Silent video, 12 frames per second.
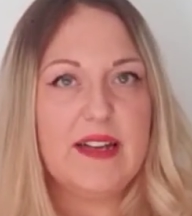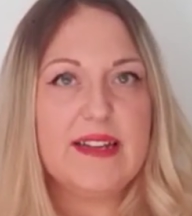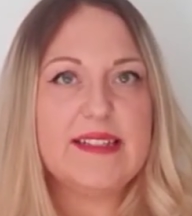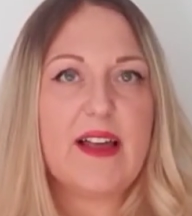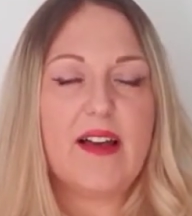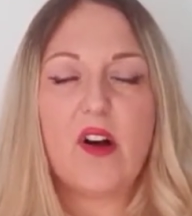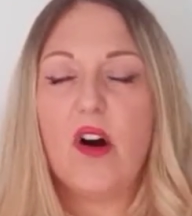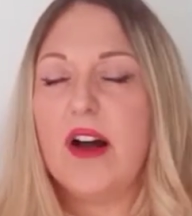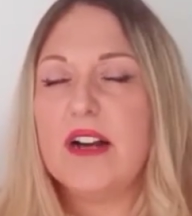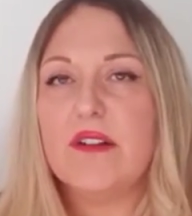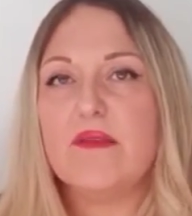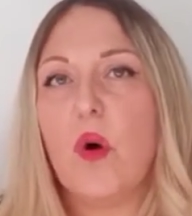It's that
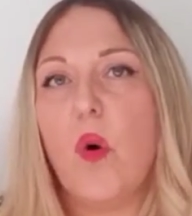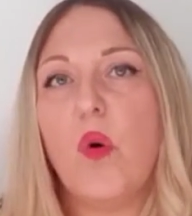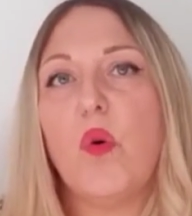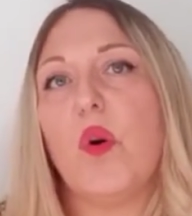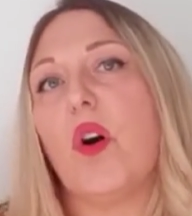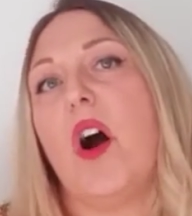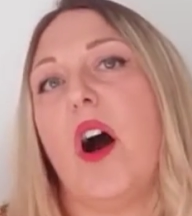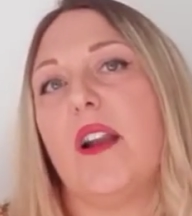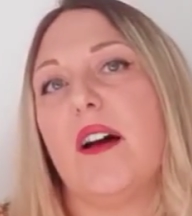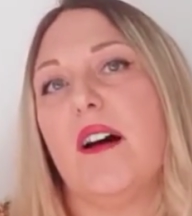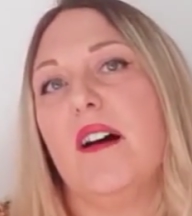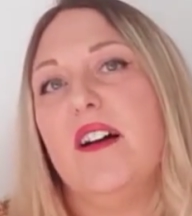kind of awkward
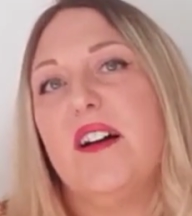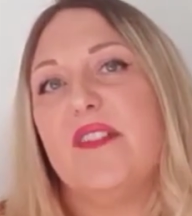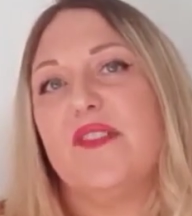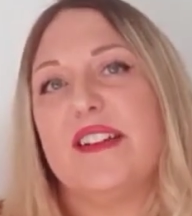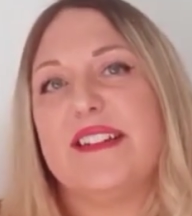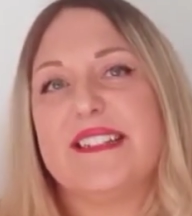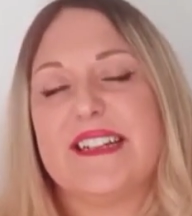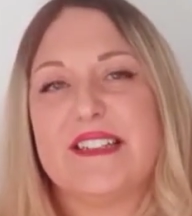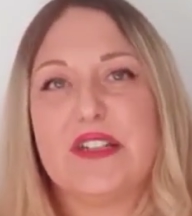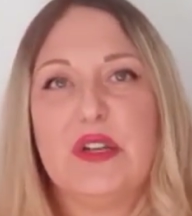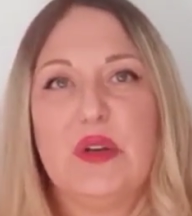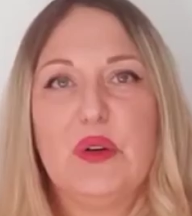color that
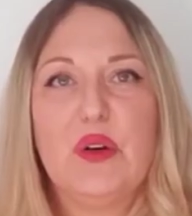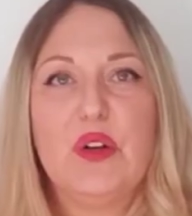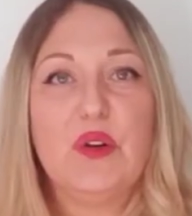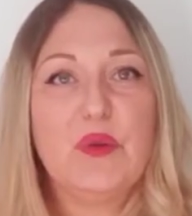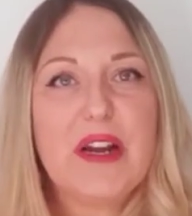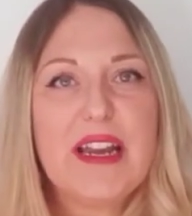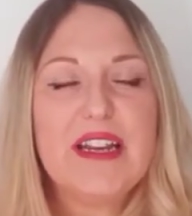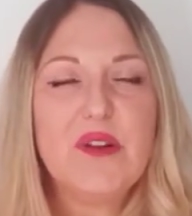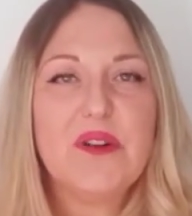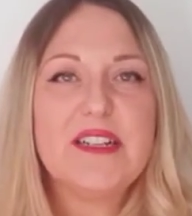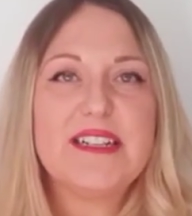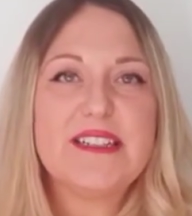doesn't look green
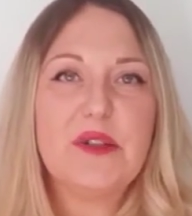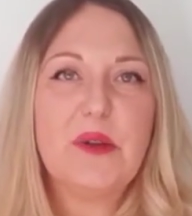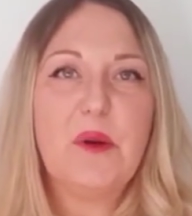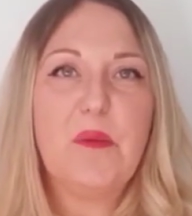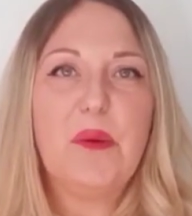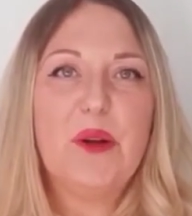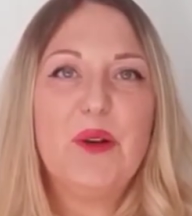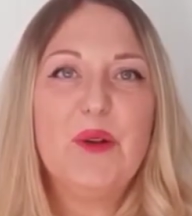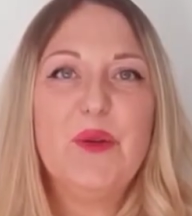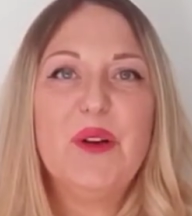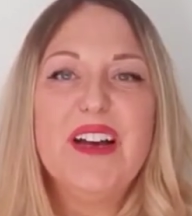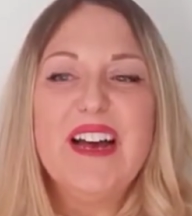or it doesn't look
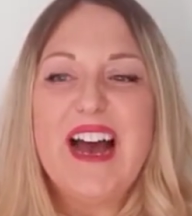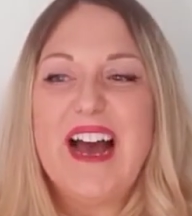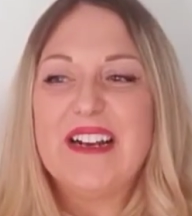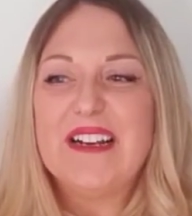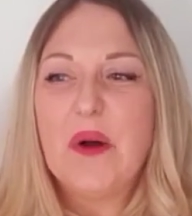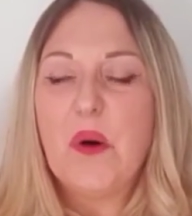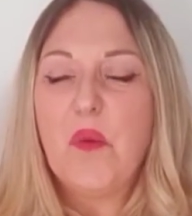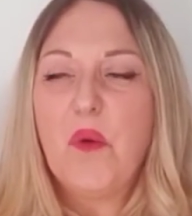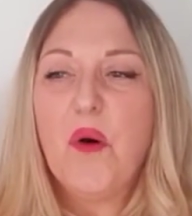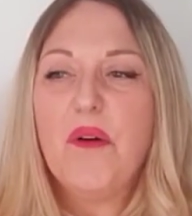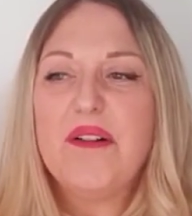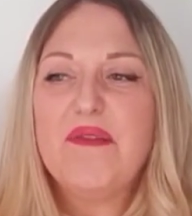blue. And
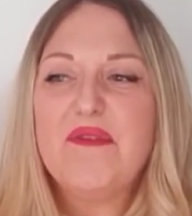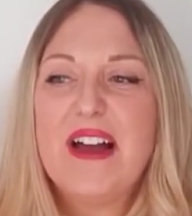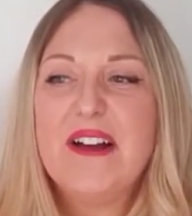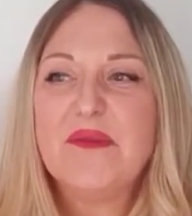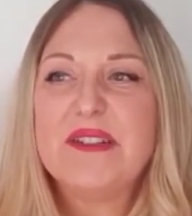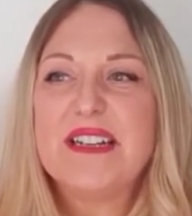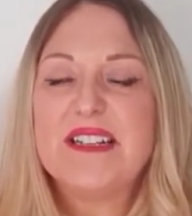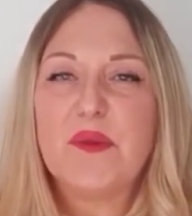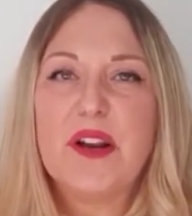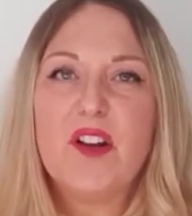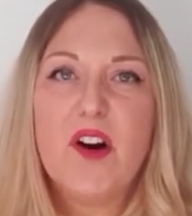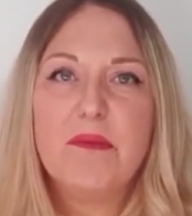what I've found is
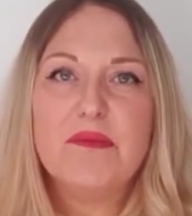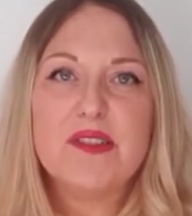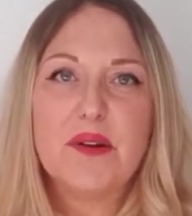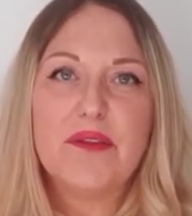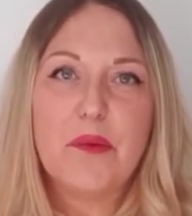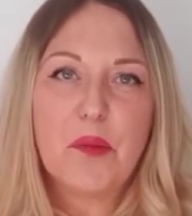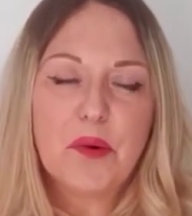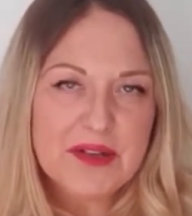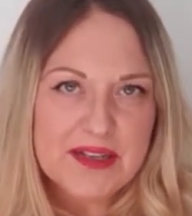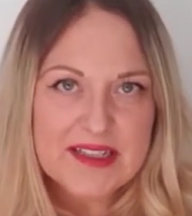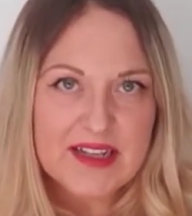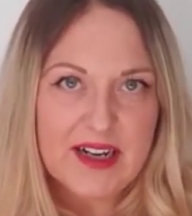when it comes off a
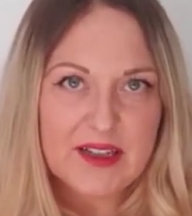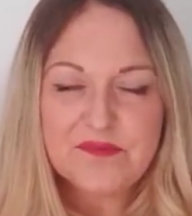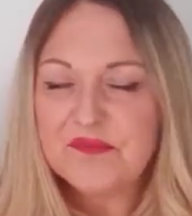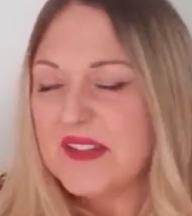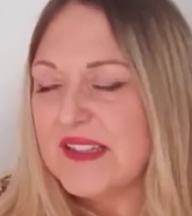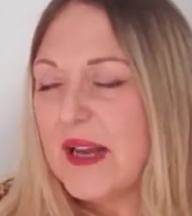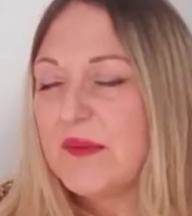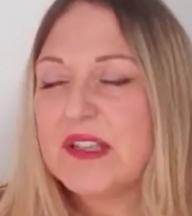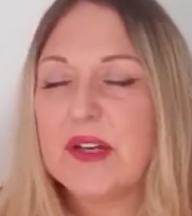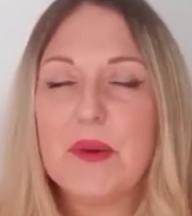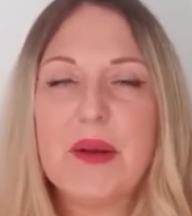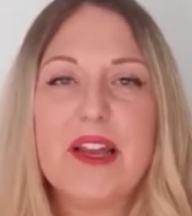printer, it's
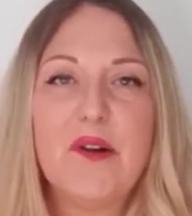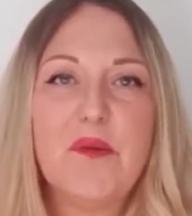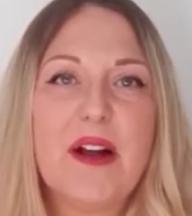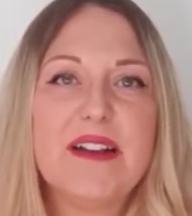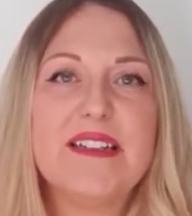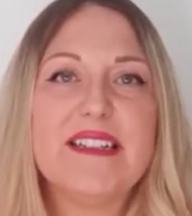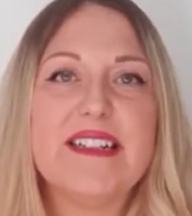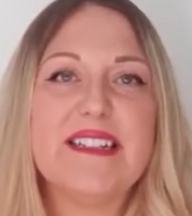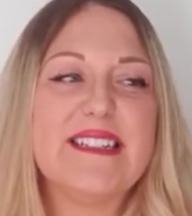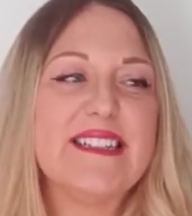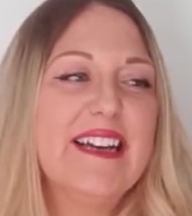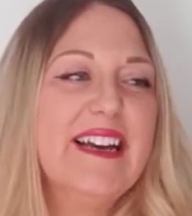absolutely
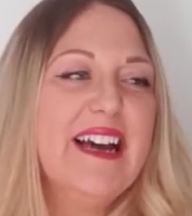horrendous.